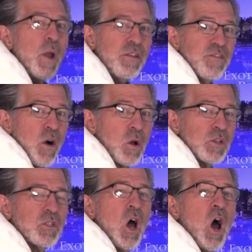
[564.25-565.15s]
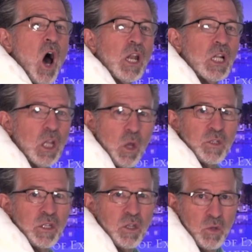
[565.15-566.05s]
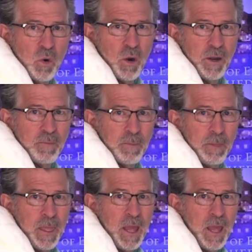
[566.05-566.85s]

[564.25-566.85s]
we focused on closing the door.